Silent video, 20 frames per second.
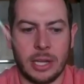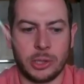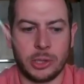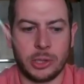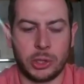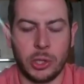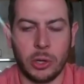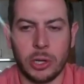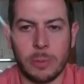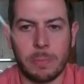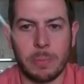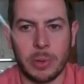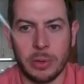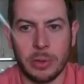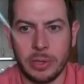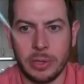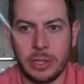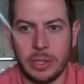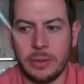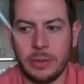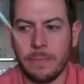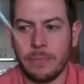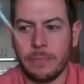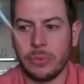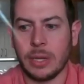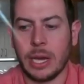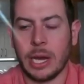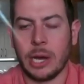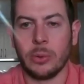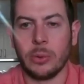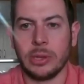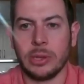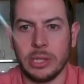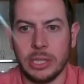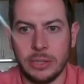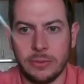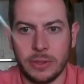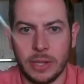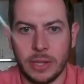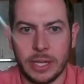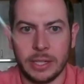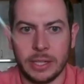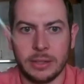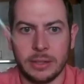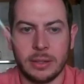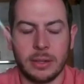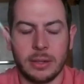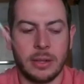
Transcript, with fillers: I showed up early, I would leave late.